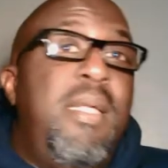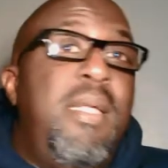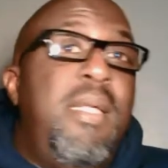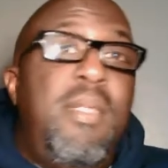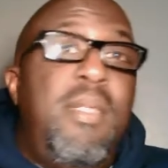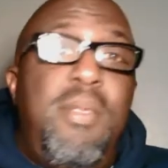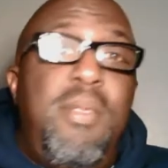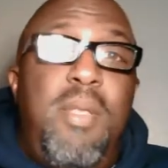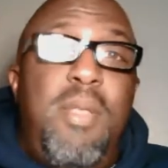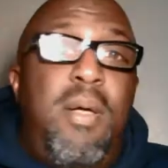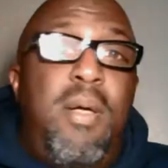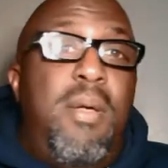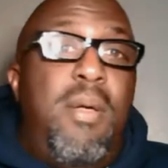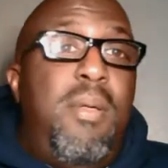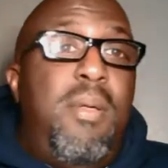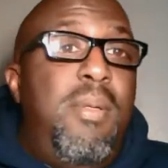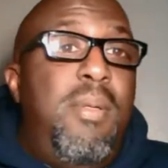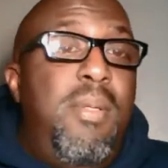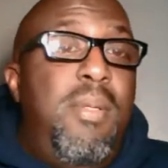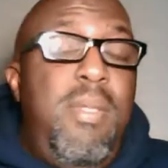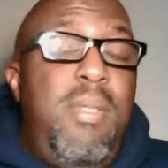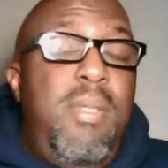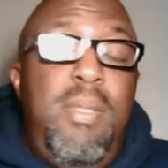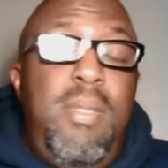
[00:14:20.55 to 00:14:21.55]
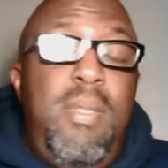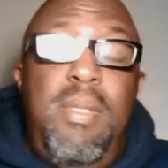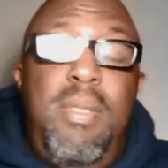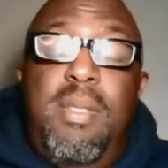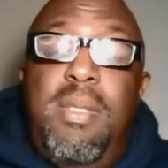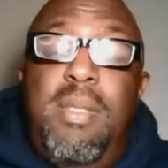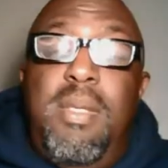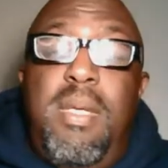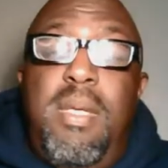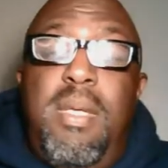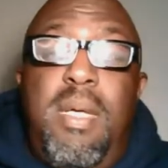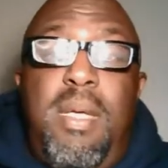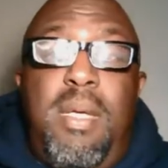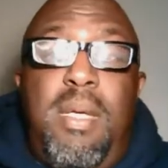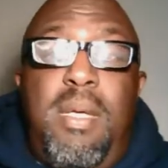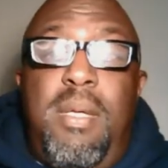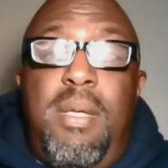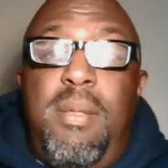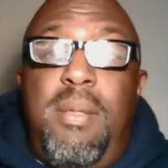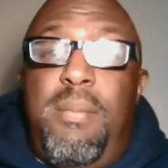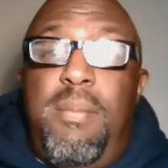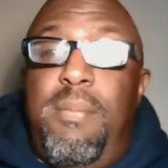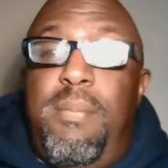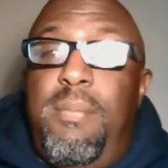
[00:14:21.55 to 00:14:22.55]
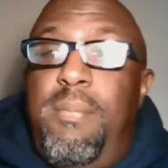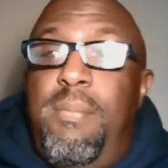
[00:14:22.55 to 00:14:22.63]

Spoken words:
you know, um,